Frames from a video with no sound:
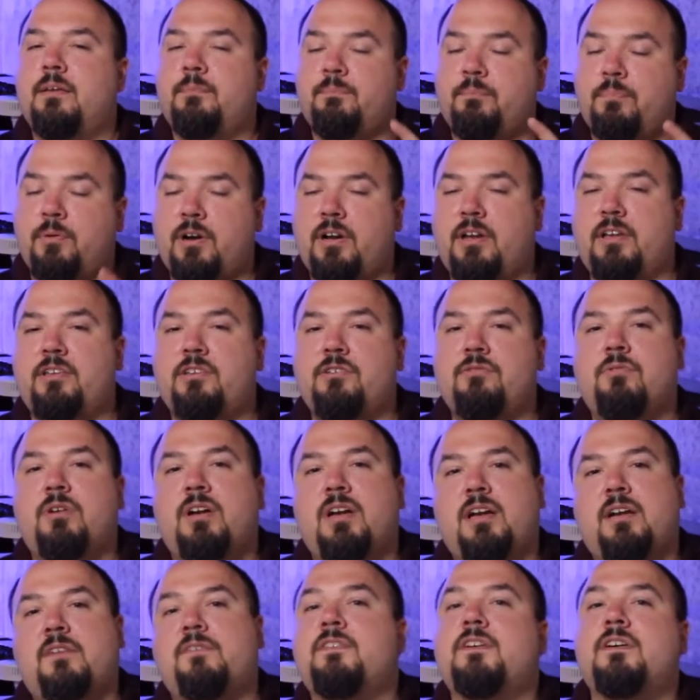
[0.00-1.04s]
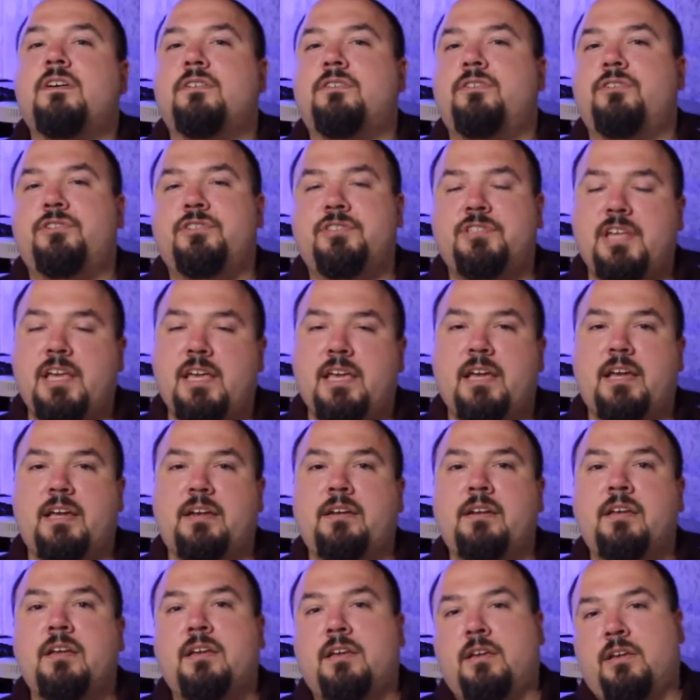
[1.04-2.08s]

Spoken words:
but you have to understand